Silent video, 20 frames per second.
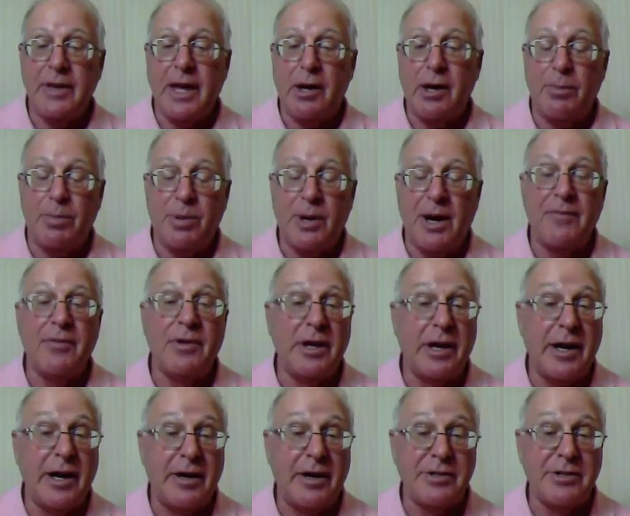that are
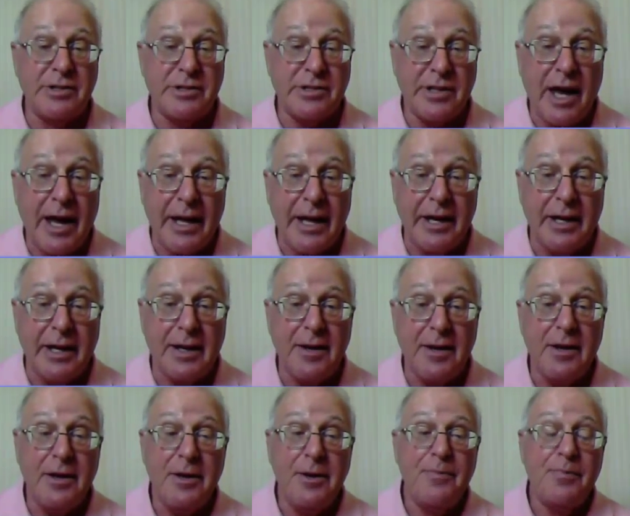prevalent in our
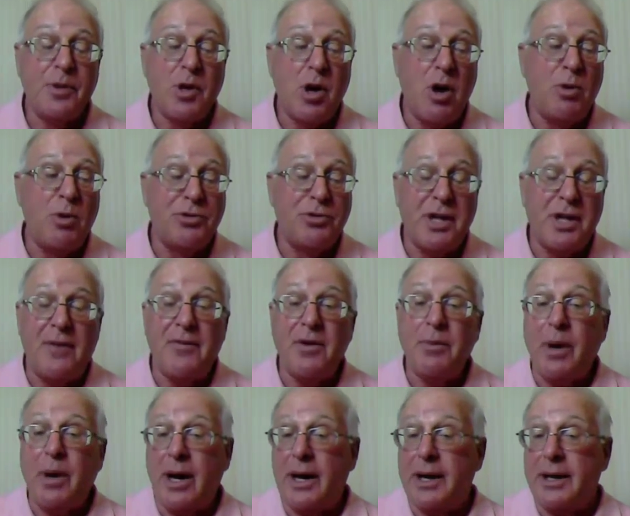society, almost
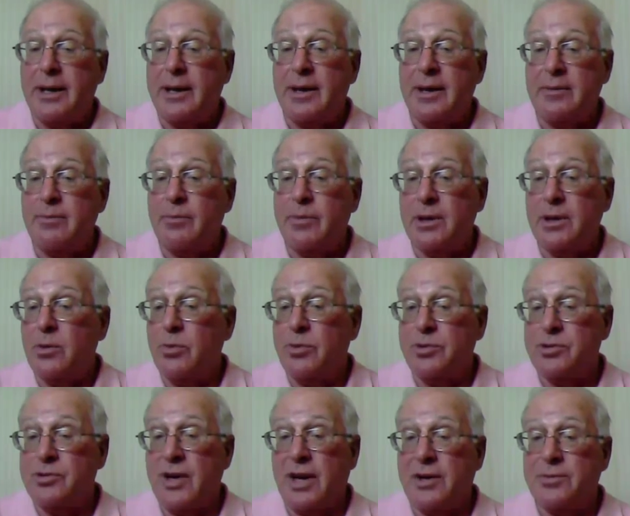everybody can deal
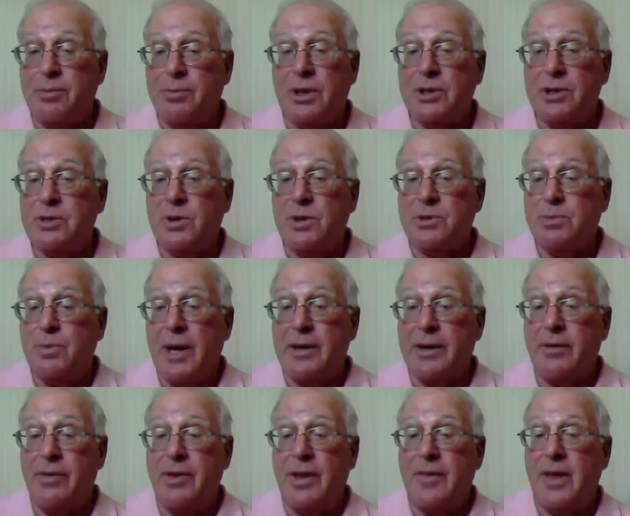with stress much, much
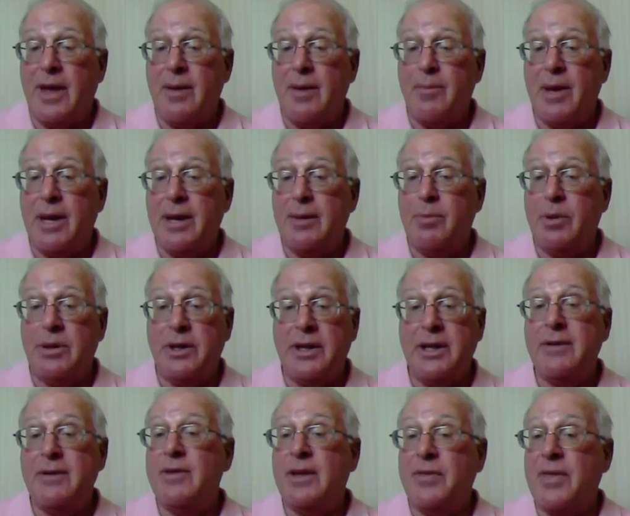better than they may
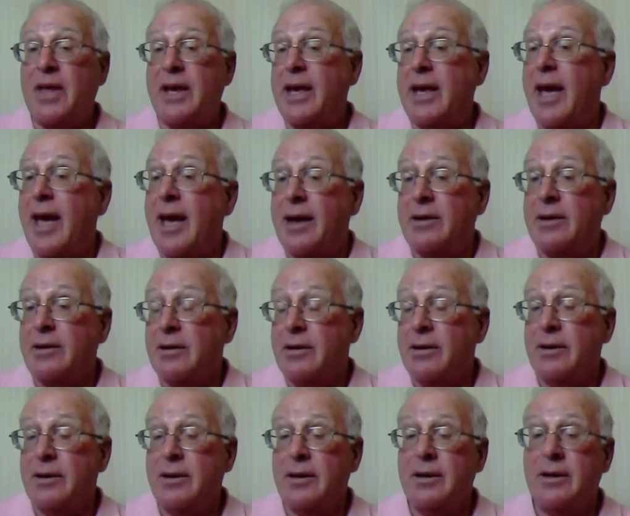believe that they can
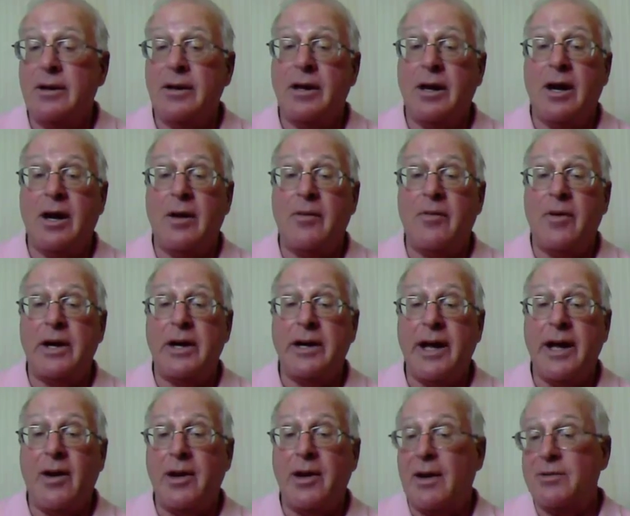right
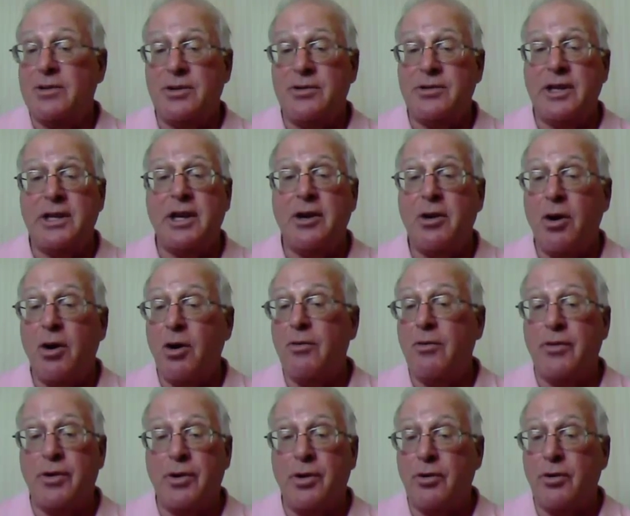now. And I've just seen it
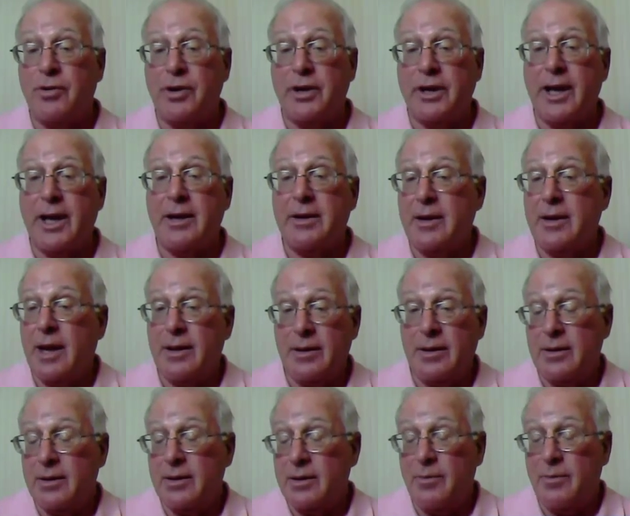over and over and again
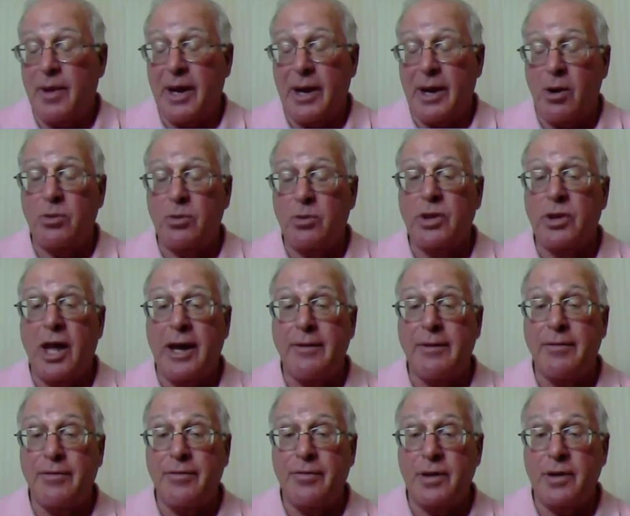in my own
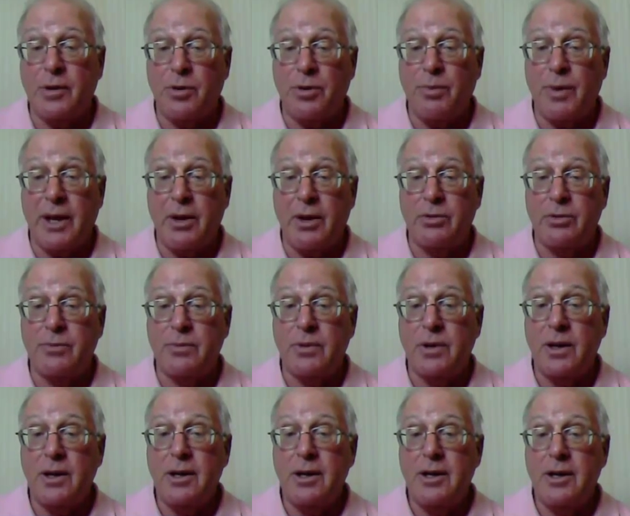life, with my
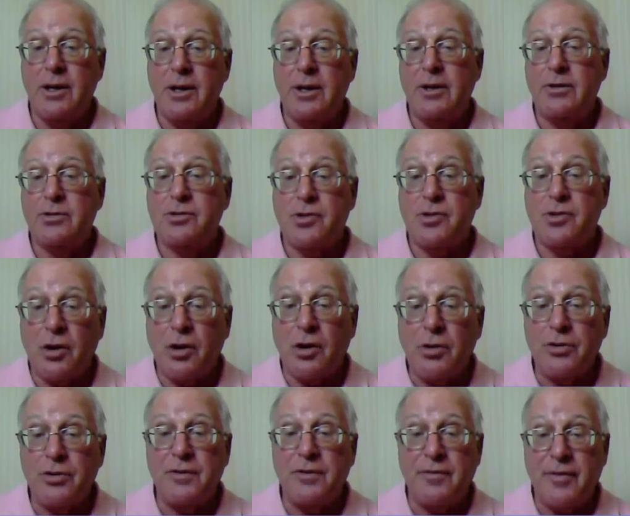own
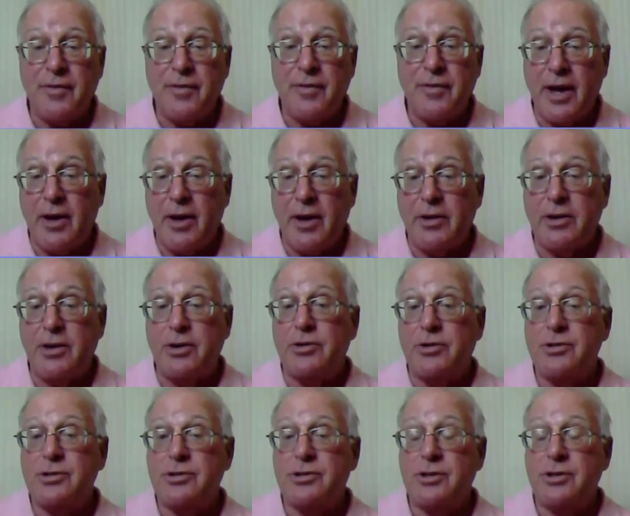struggles and
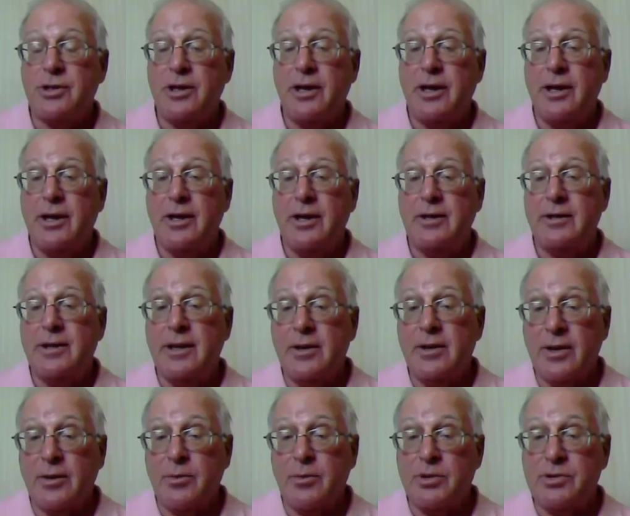failures
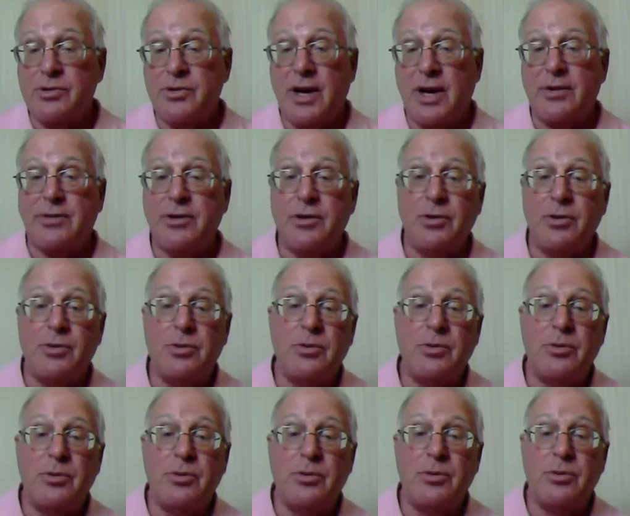dealing with stress
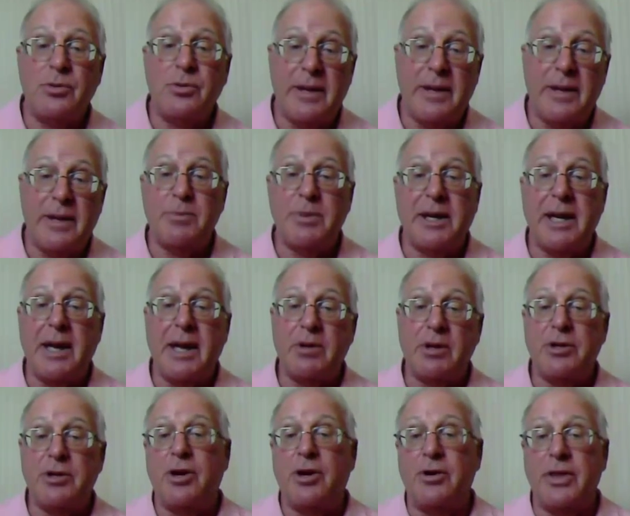to eventually
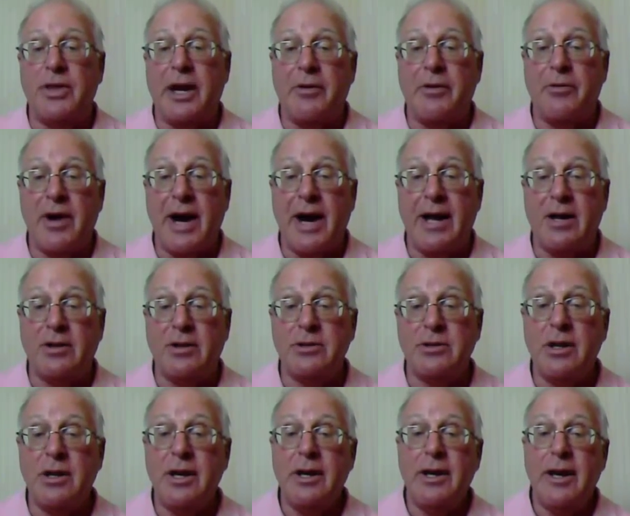being able to turn that
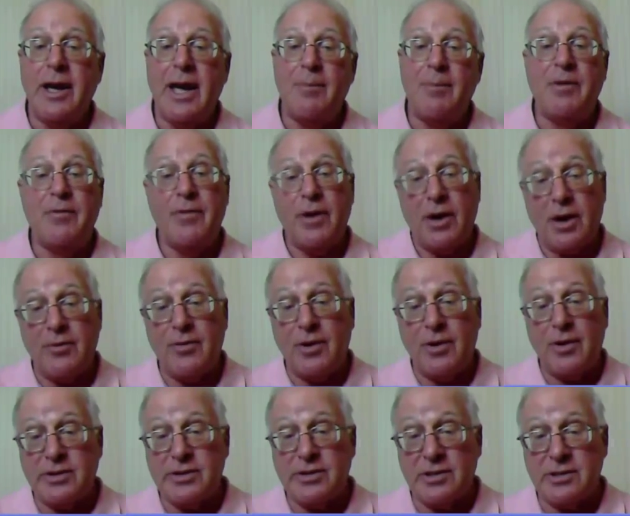around and be very,
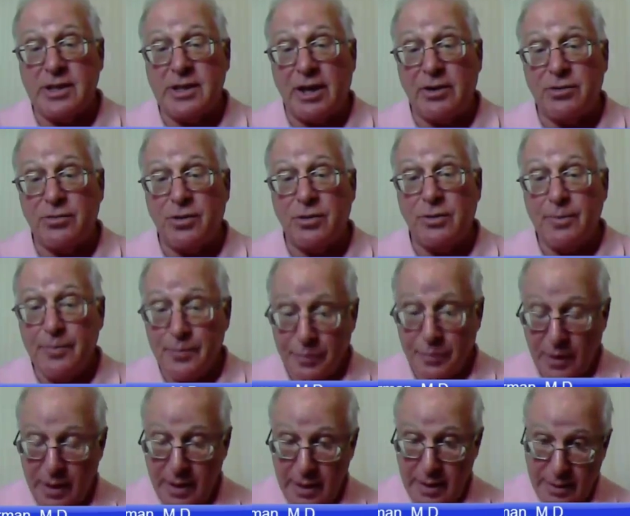very successful.
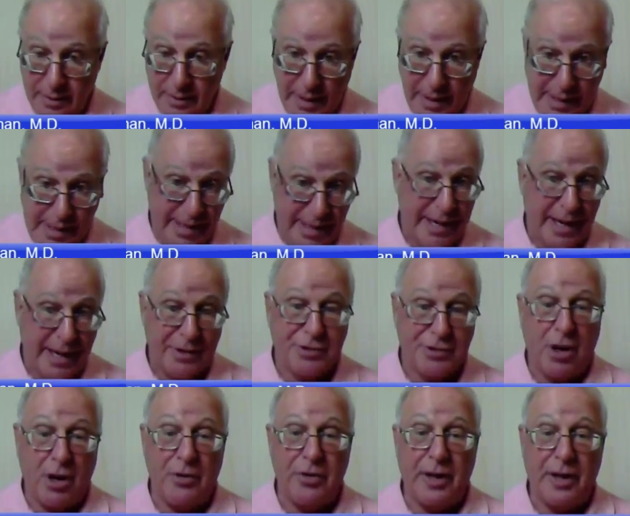And
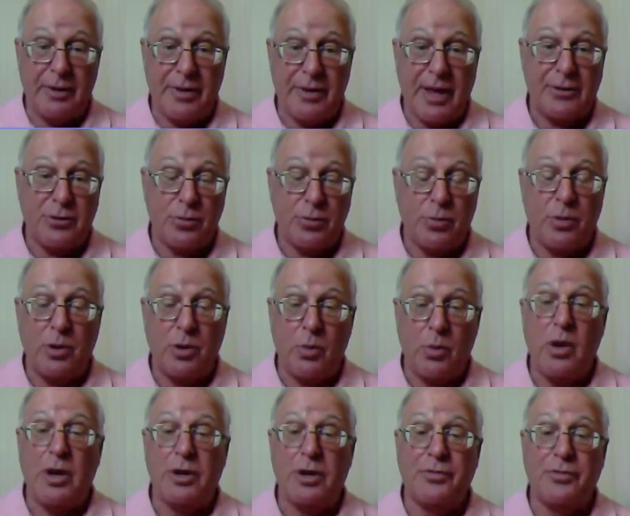I saw that that's what it
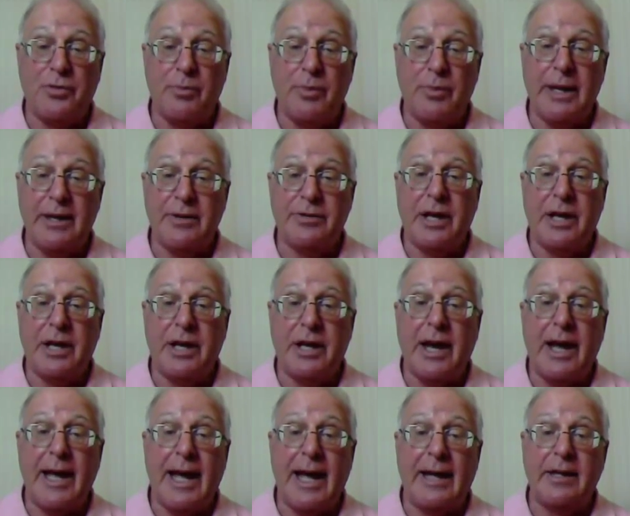was for me, is that
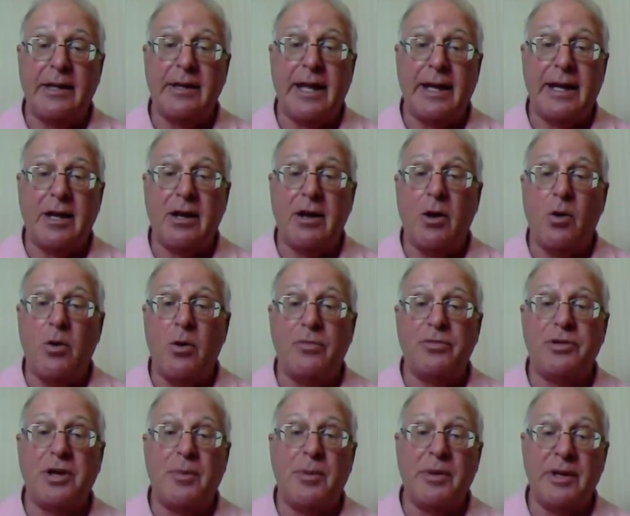I had to let go of
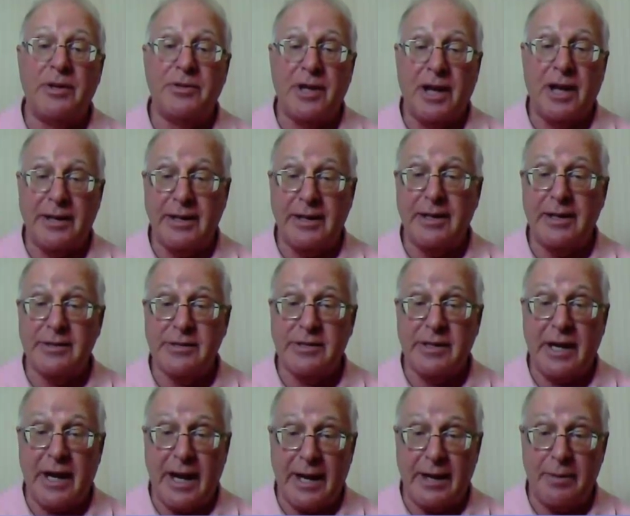some of these ideas
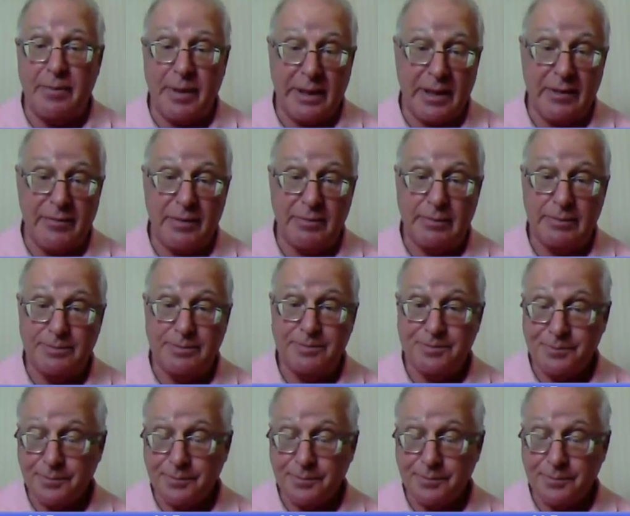that I had been given